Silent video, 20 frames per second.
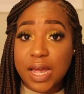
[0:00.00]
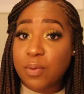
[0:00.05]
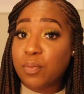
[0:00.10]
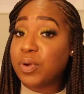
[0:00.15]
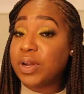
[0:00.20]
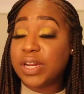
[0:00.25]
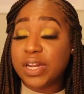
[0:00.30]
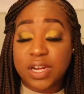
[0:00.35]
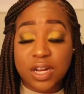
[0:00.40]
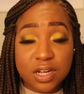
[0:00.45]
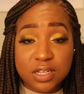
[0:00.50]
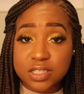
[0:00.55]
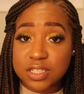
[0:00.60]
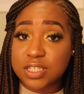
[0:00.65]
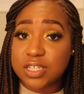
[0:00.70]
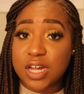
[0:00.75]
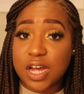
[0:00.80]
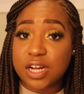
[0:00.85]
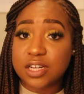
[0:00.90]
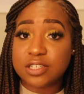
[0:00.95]
we need to go to the
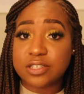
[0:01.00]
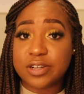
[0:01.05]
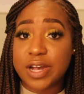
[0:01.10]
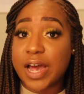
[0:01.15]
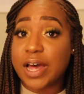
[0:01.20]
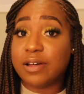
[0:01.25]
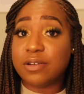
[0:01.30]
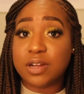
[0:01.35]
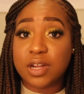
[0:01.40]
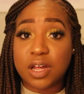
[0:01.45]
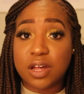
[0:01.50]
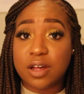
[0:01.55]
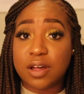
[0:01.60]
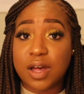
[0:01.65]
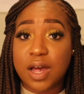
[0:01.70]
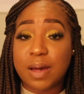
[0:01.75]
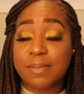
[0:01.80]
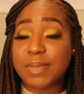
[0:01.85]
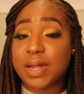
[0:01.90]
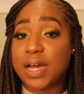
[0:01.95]
doctor. I don't know.
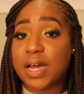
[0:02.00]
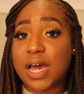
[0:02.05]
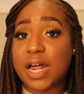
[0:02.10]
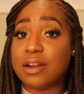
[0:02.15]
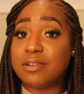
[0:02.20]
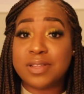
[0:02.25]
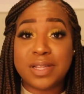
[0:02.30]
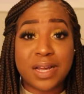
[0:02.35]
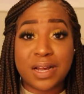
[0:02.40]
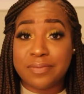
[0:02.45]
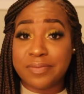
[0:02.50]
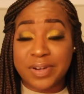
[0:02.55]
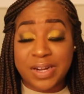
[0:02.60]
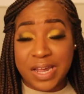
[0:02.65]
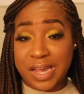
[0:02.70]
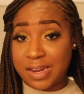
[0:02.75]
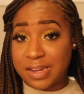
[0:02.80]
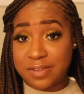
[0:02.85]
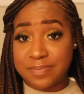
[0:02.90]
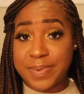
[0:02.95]
I don't think I'm gonna
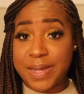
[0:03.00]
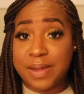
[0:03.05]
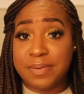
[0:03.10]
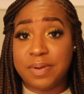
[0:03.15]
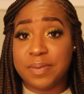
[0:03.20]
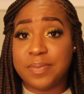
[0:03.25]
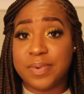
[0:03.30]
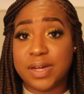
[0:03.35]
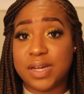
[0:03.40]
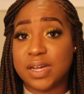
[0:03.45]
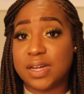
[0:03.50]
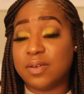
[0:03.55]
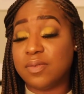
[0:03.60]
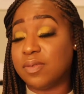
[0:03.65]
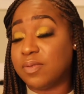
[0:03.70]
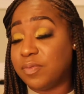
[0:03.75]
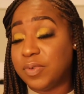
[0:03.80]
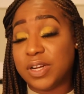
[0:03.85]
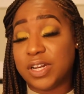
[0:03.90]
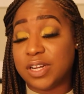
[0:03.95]
have this baby, but
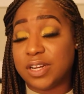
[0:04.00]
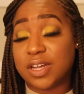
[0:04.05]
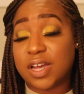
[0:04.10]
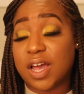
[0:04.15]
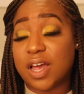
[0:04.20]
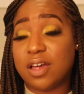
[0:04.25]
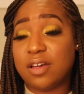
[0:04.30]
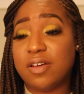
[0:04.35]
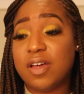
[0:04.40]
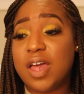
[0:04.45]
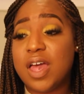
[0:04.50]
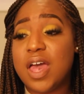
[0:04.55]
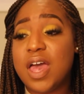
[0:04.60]
we need to go.